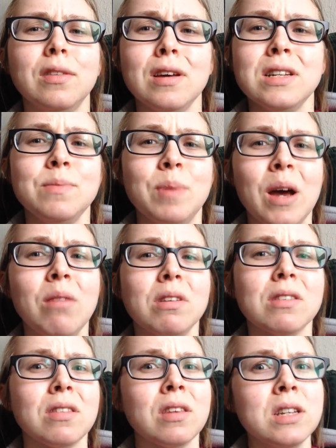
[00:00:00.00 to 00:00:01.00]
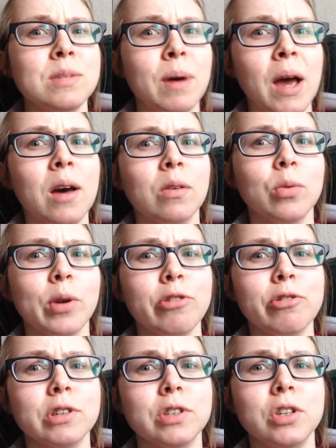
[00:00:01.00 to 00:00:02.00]
30 pound is 30 pound
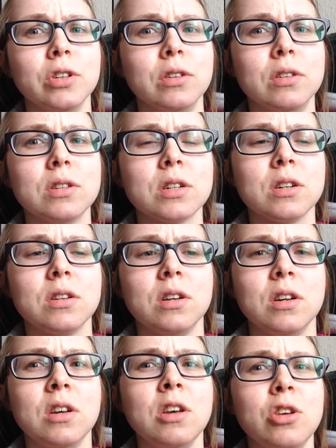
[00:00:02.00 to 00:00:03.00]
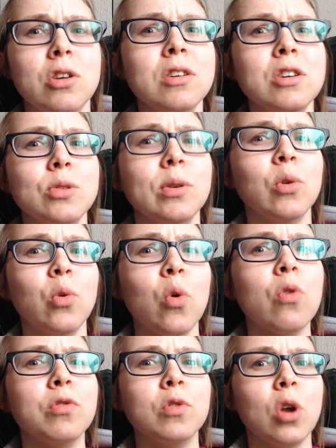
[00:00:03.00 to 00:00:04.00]
when you're a student. You can do an
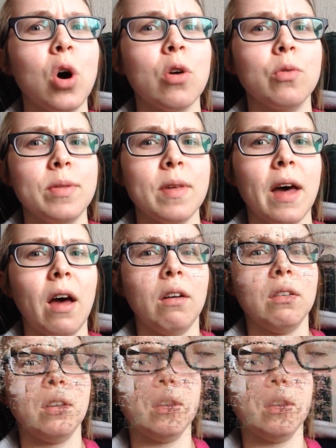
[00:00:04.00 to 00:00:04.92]
awful lot with that.